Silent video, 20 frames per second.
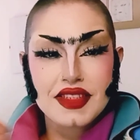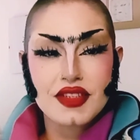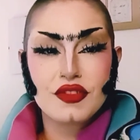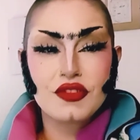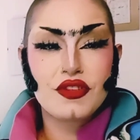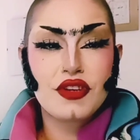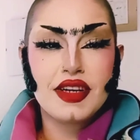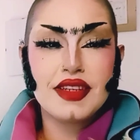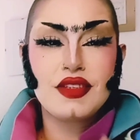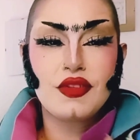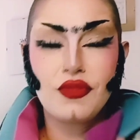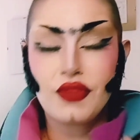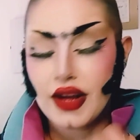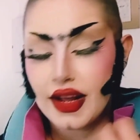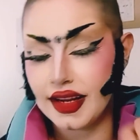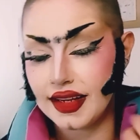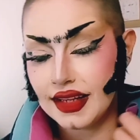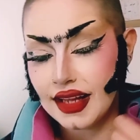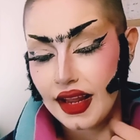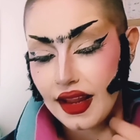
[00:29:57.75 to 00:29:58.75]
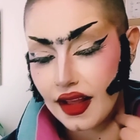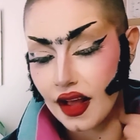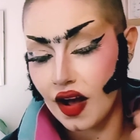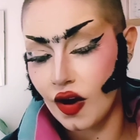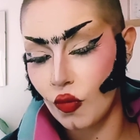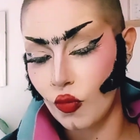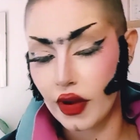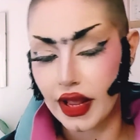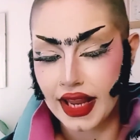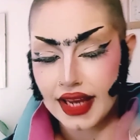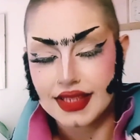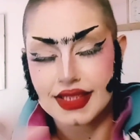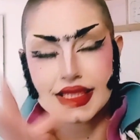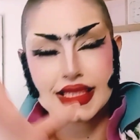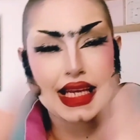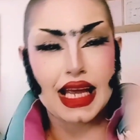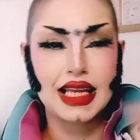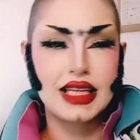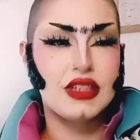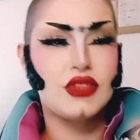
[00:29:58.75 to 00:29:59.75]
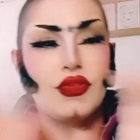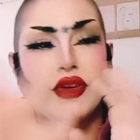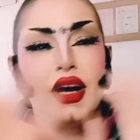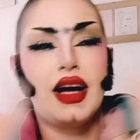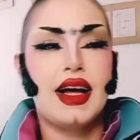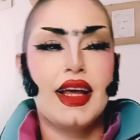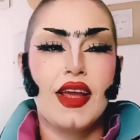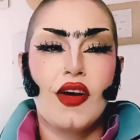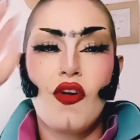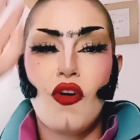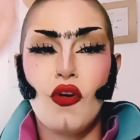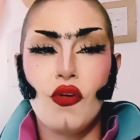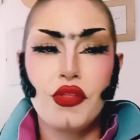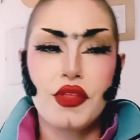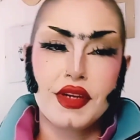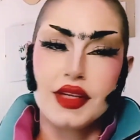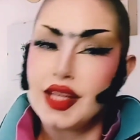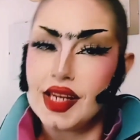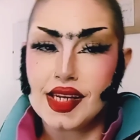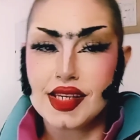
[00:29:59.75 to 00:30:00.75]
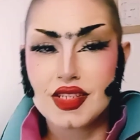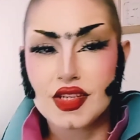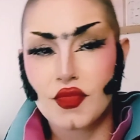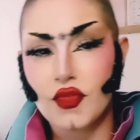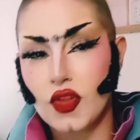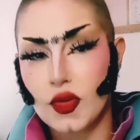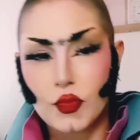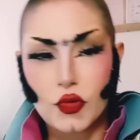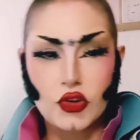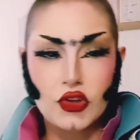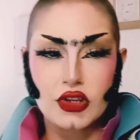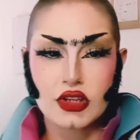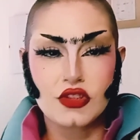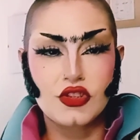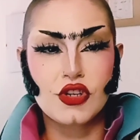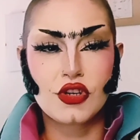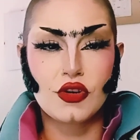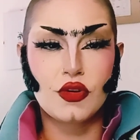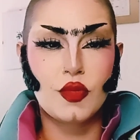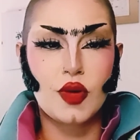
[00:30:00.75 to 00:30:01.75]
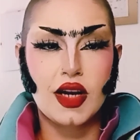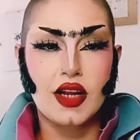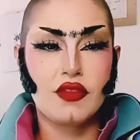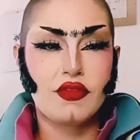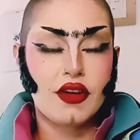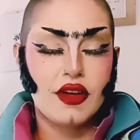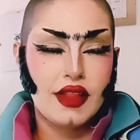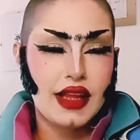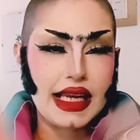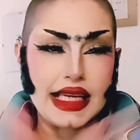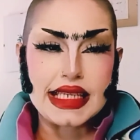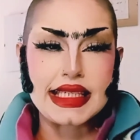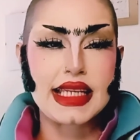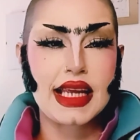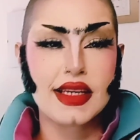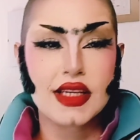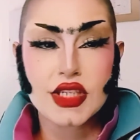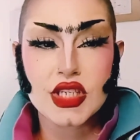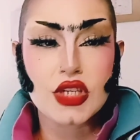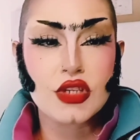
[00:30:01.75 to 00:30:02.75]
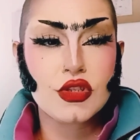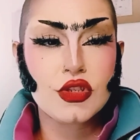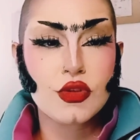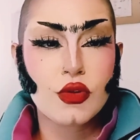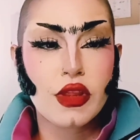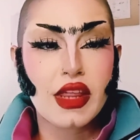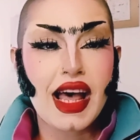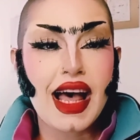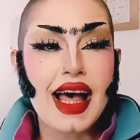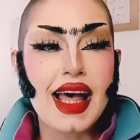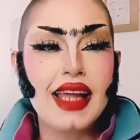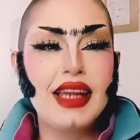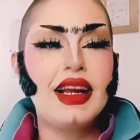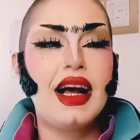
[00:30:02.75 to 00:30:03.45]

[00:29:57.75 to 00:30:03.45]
They're trying to find like a way to satisfy all the needs of the production or whatever, and they decided to do that.